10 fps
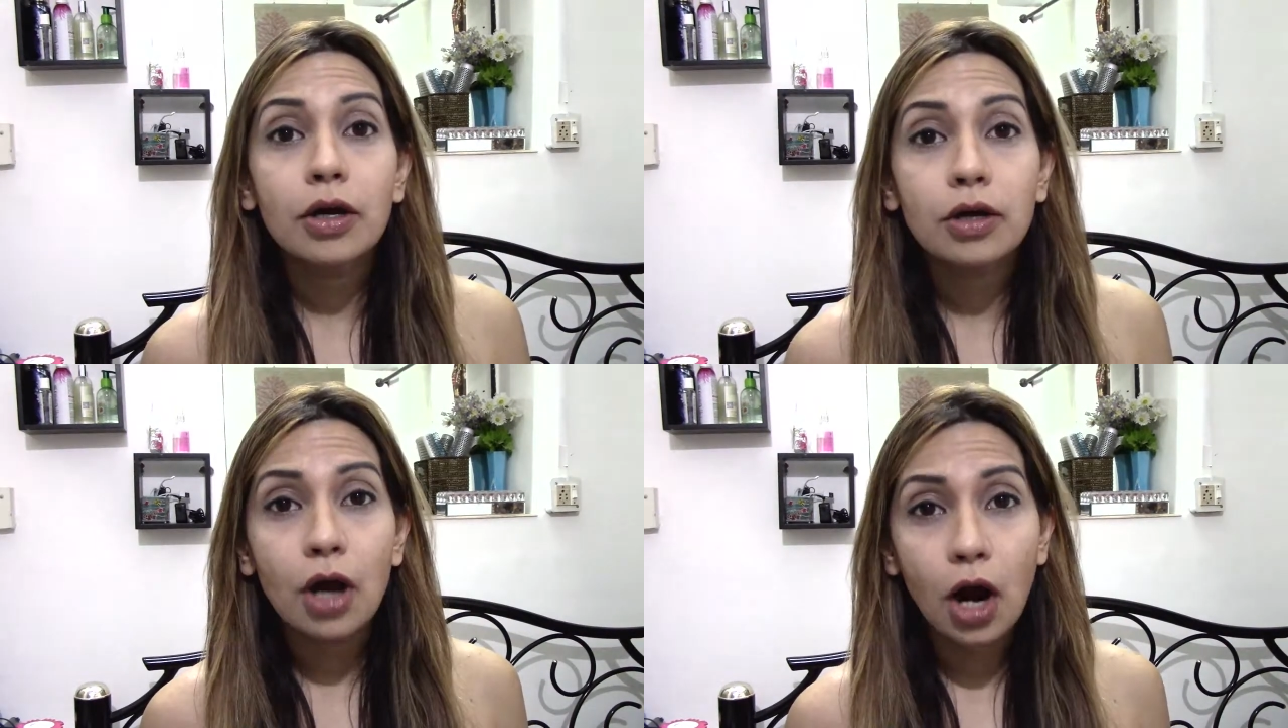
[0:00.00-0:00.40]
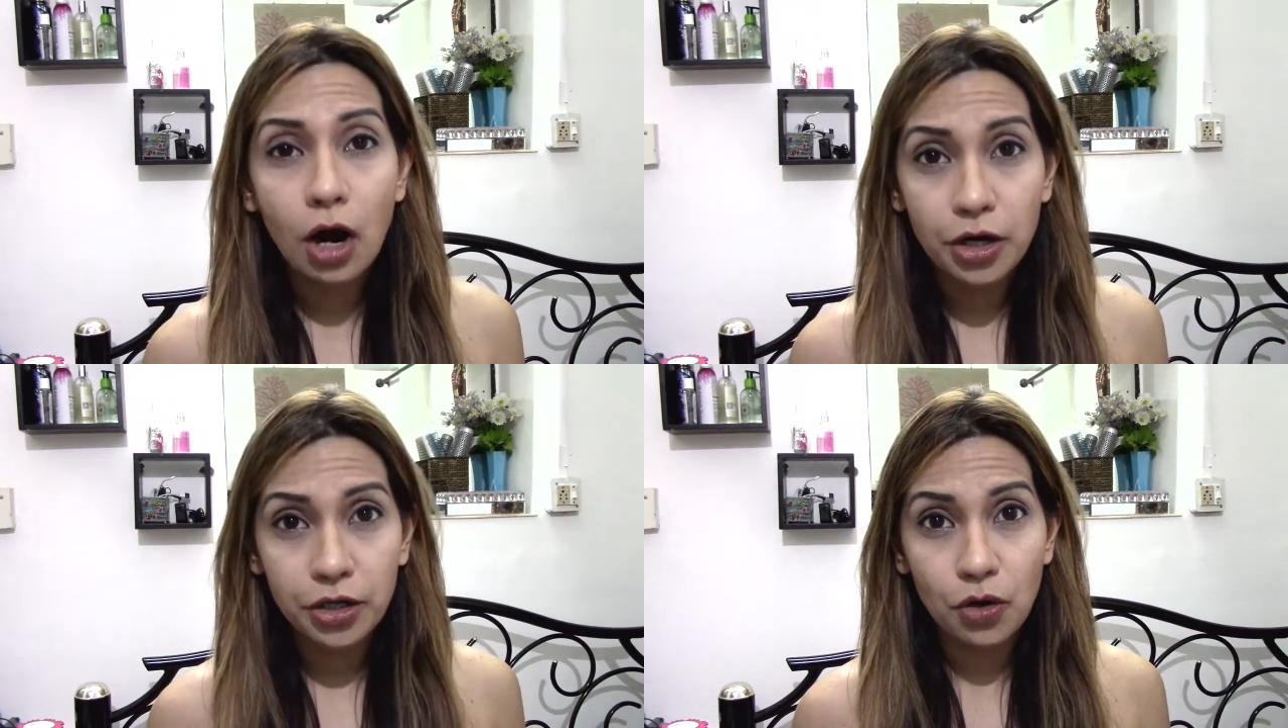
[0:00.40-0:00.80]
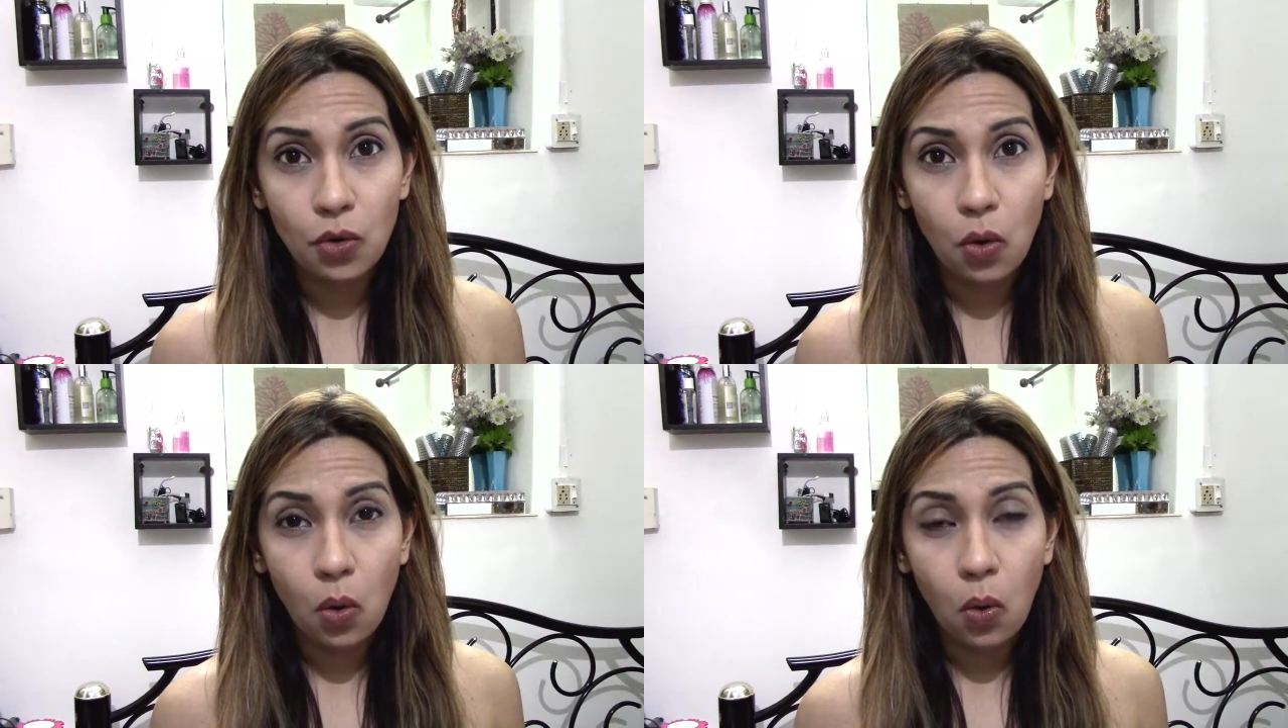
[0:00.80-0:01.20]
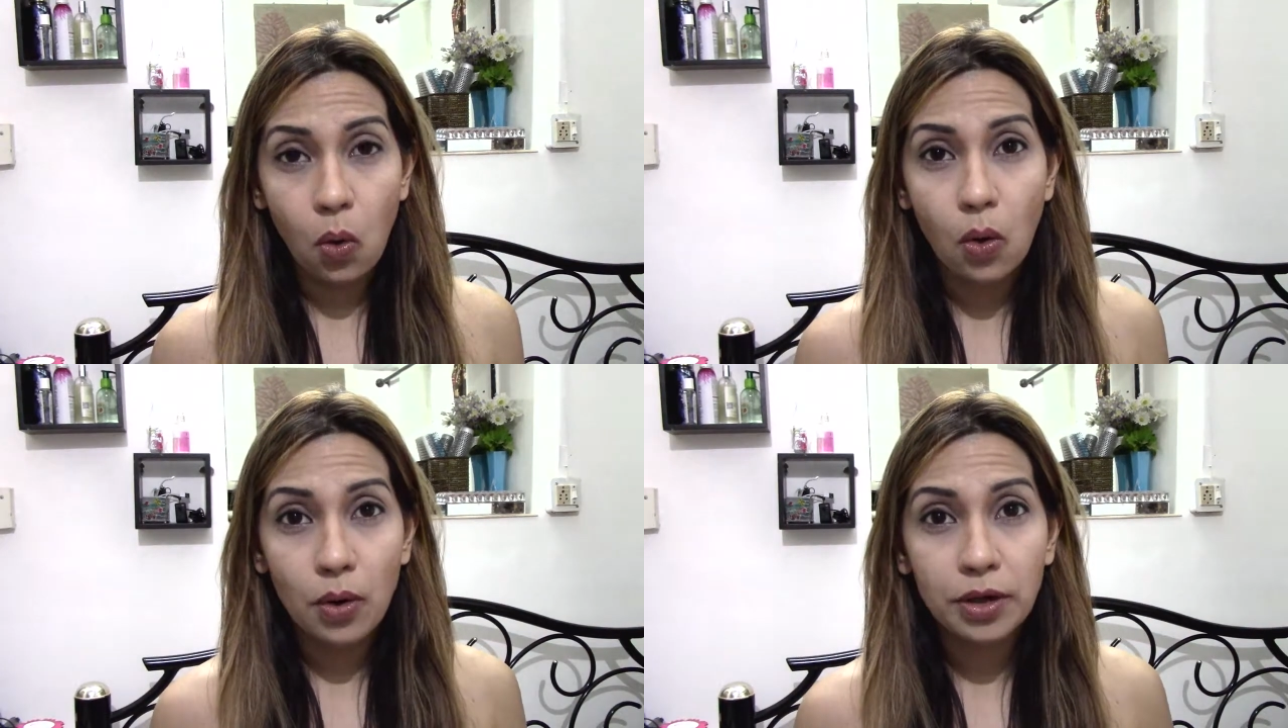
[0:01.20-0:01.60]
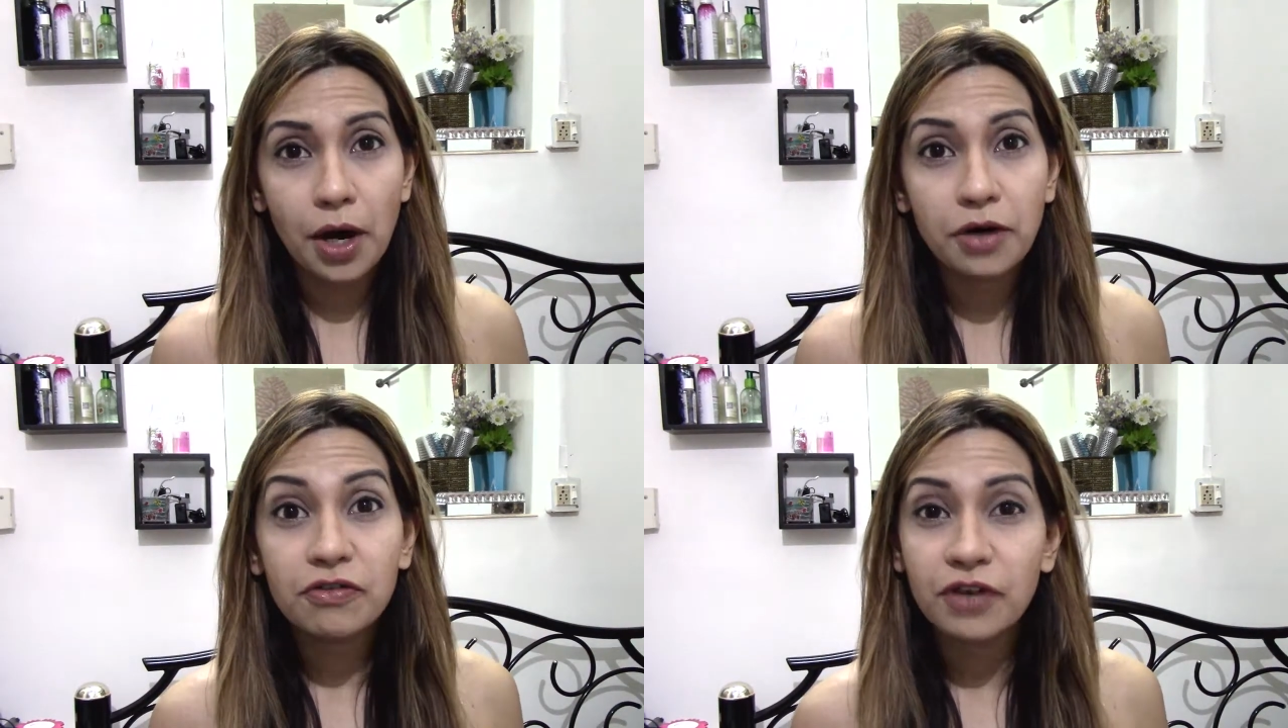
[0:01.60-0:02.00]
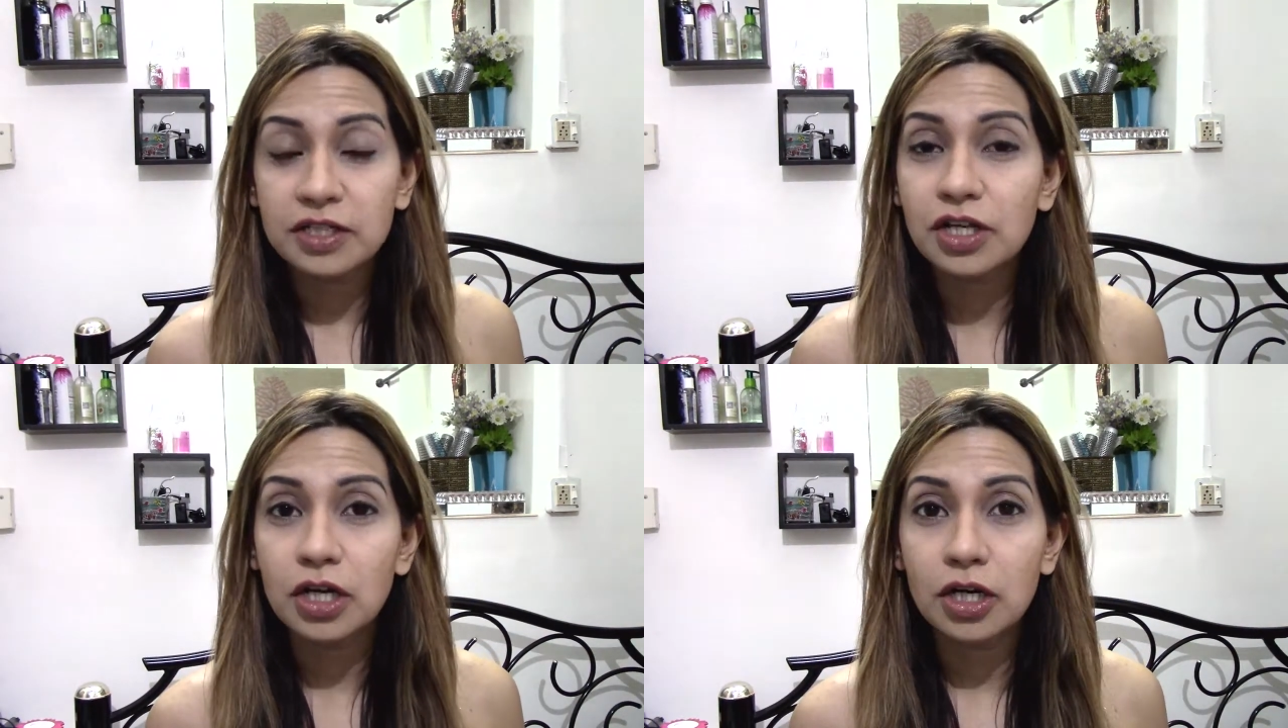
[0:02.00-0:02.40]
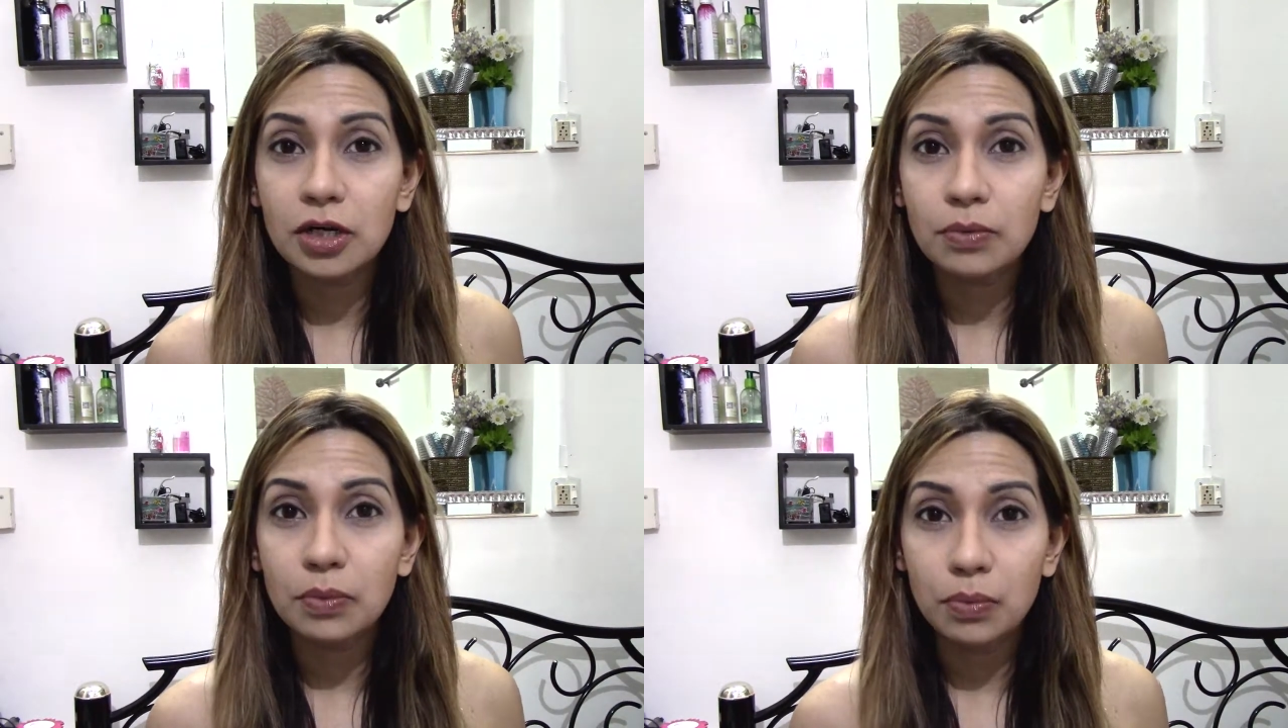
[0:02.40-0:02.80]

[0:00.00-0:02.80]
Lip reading: Cardio or cardiovascular